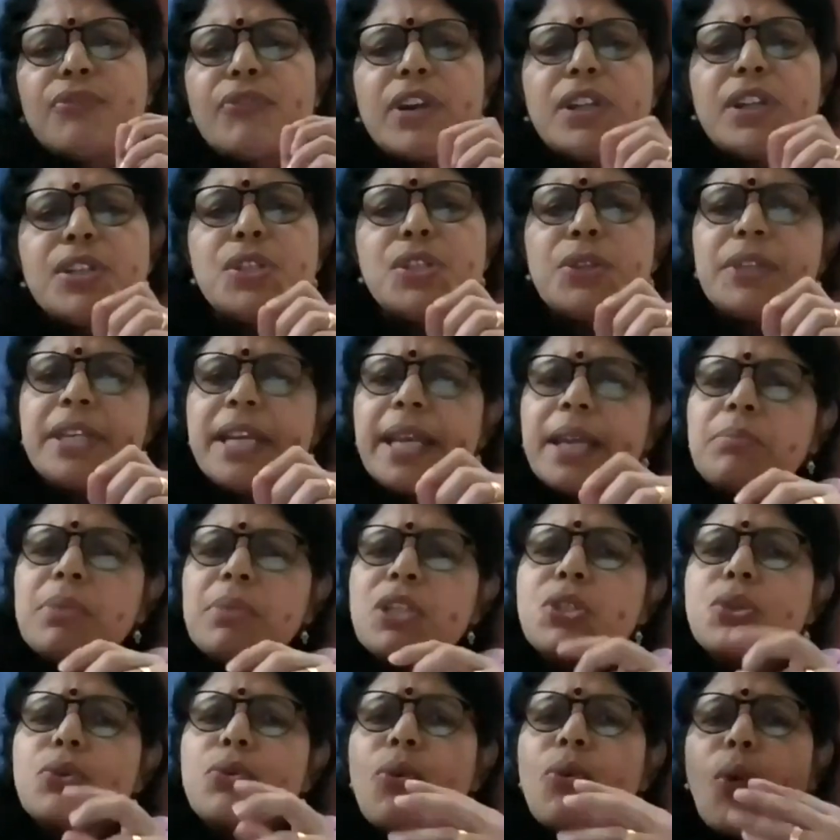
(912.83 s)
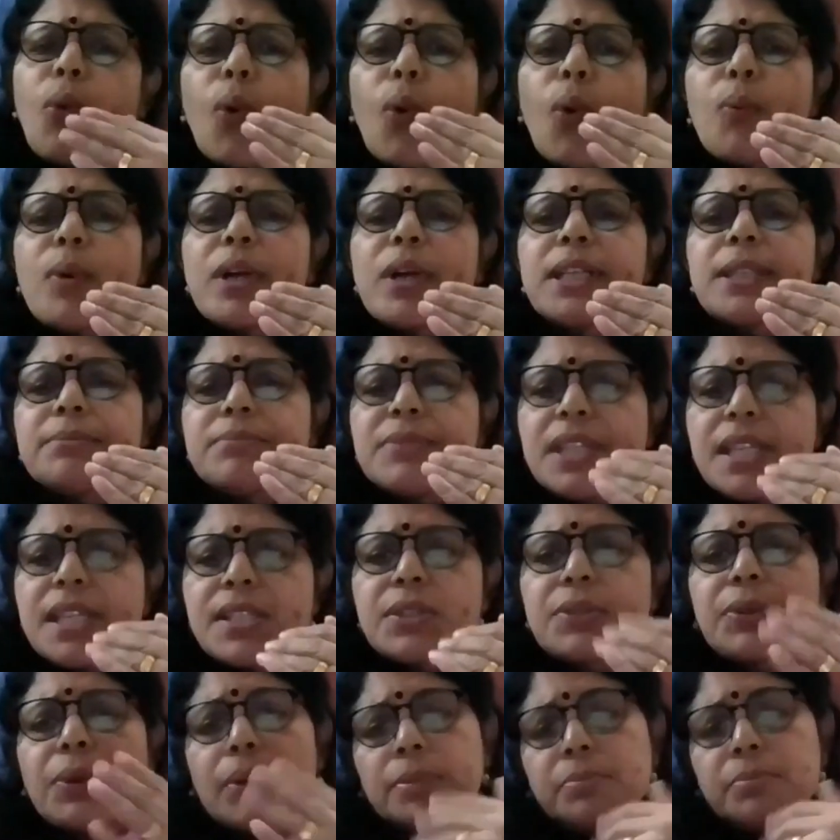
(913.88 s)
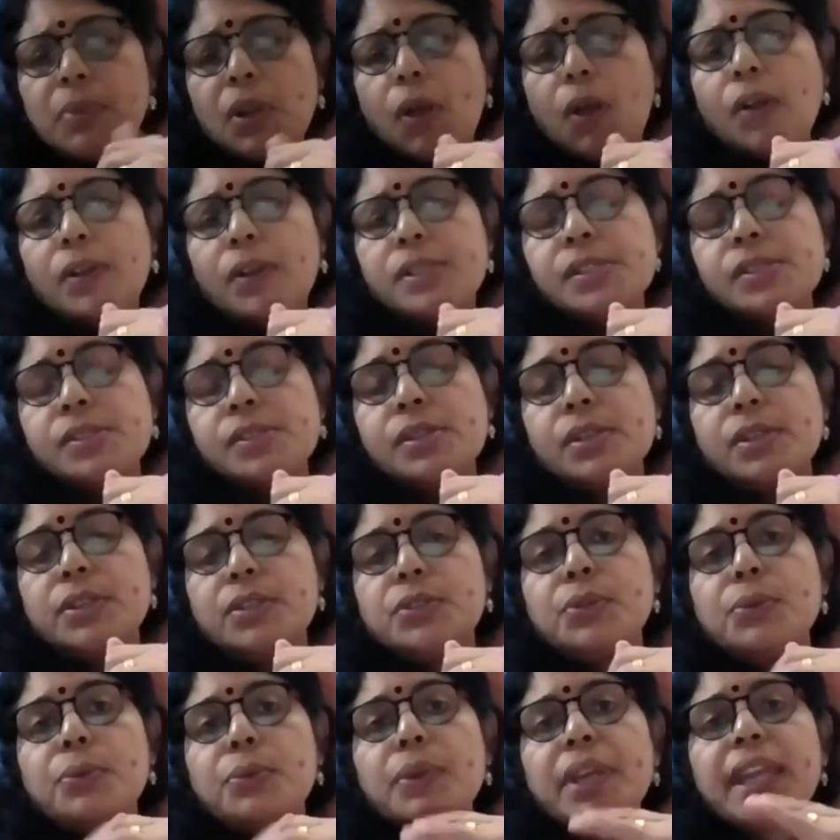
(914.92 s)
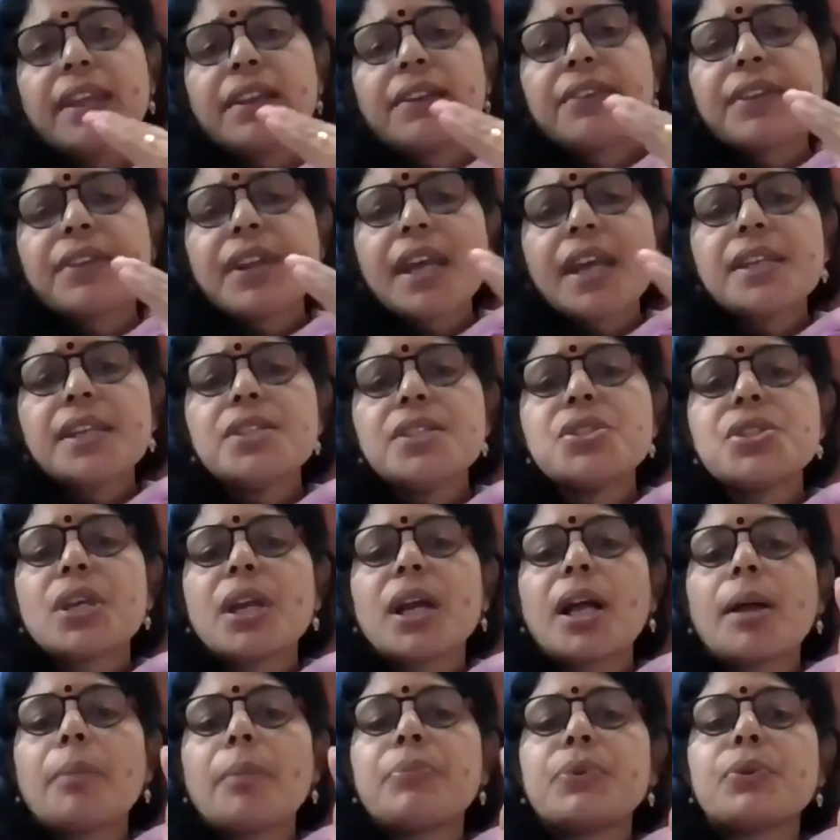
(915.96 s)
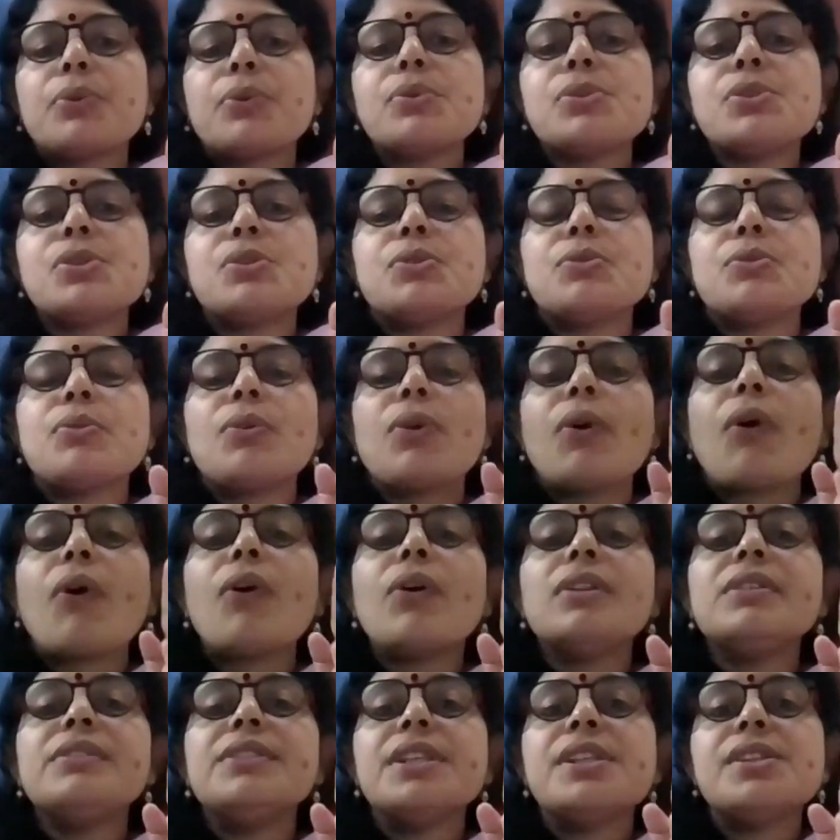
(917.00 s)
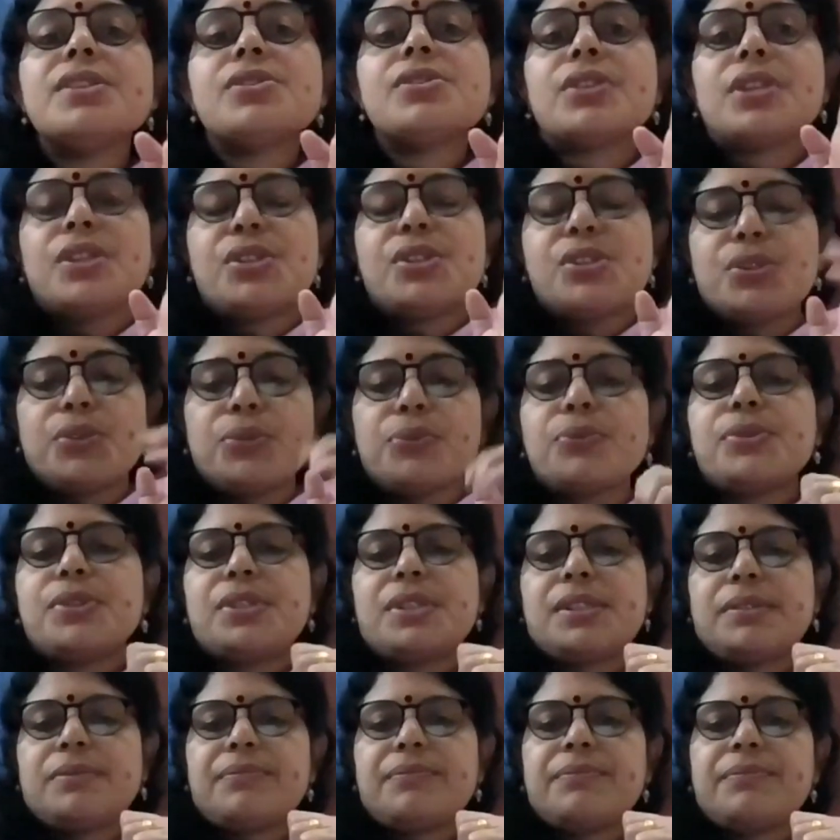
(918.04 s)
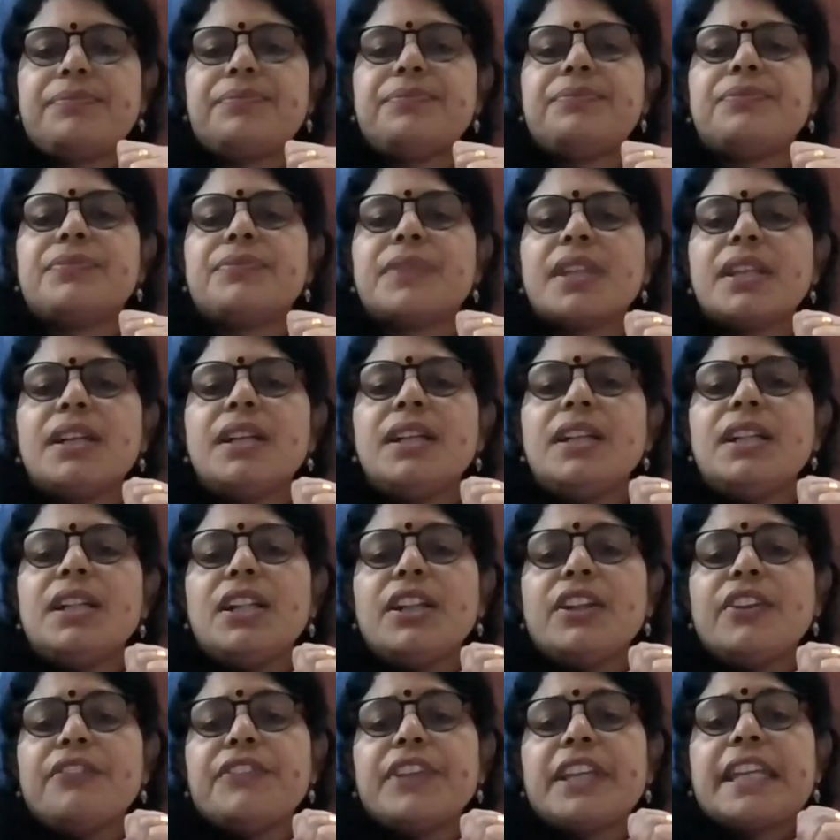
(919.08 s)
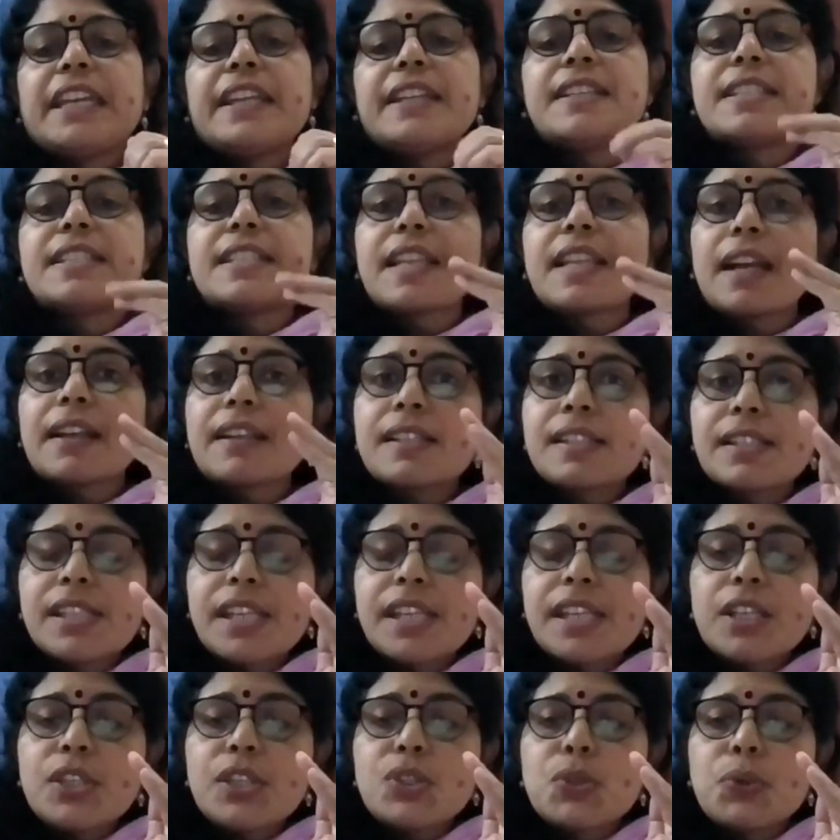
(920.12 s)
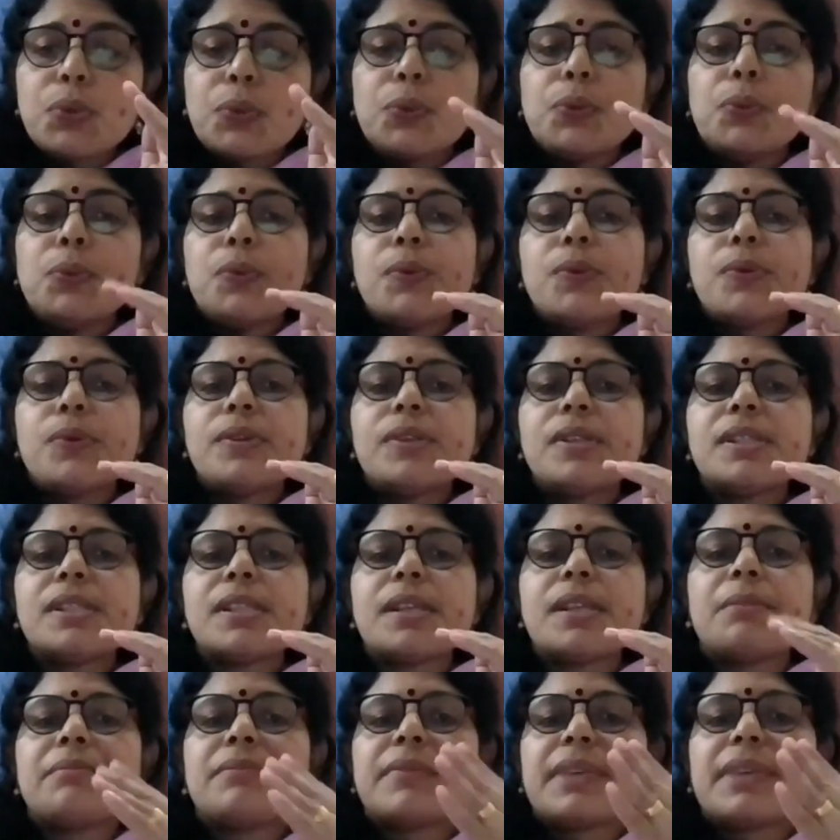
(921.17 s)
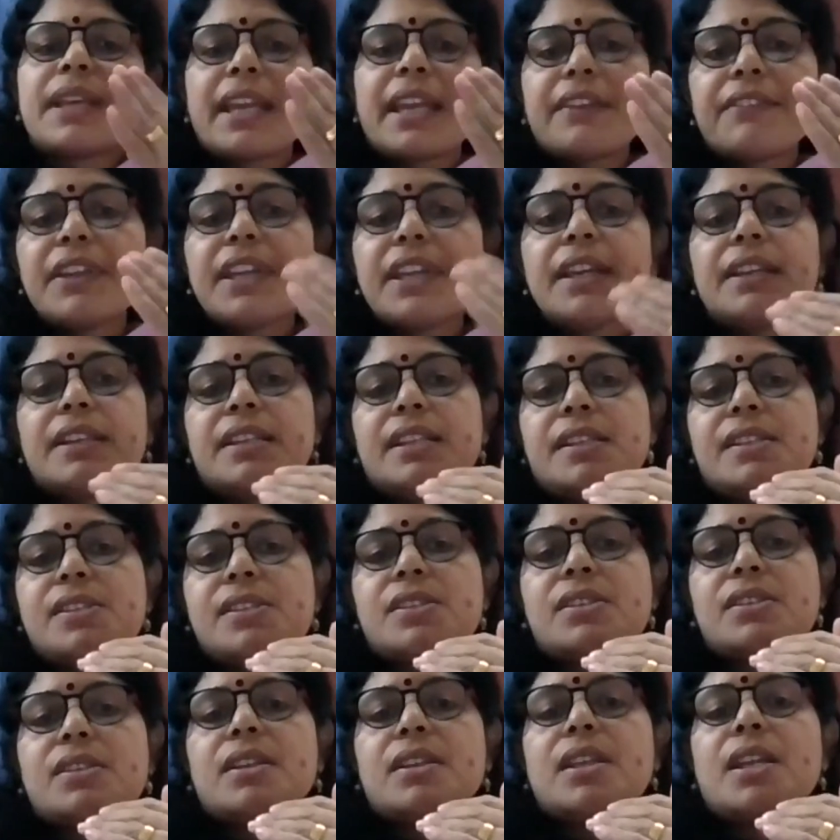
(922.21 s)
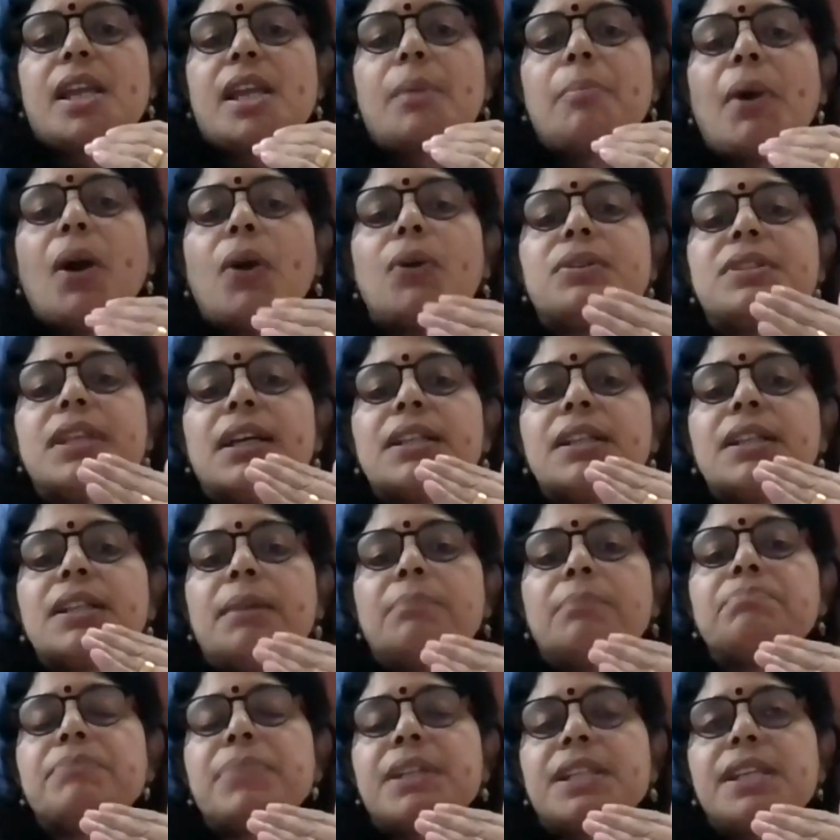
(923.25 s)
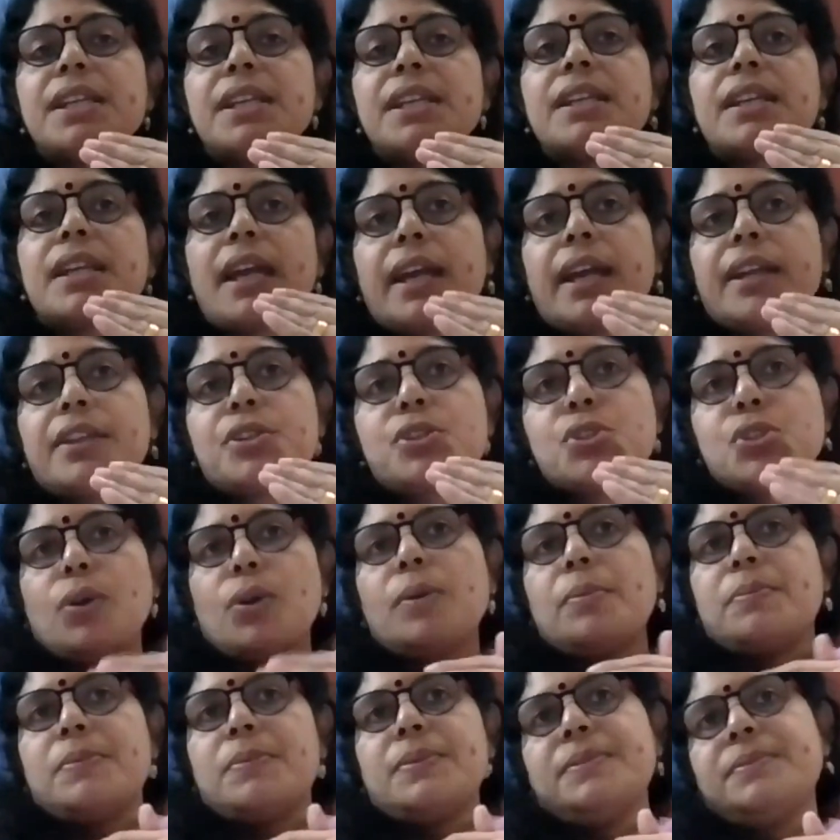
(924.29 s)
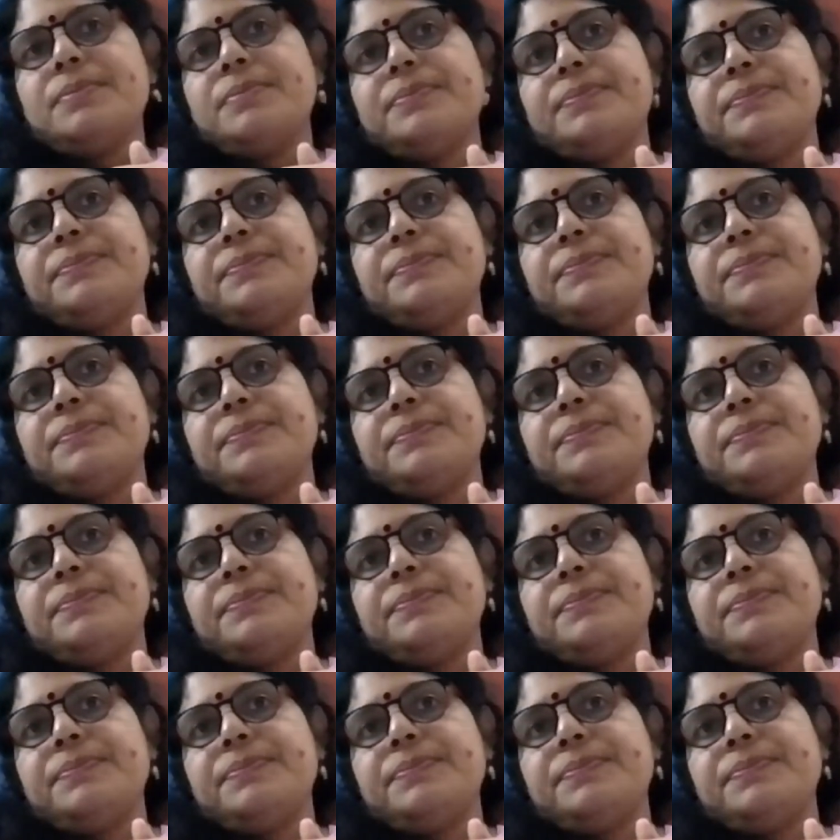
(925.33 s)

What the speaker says: One should be able to overcome these roadblocks through a right approach to all these issues. We can succeed through some awareness about the company and job.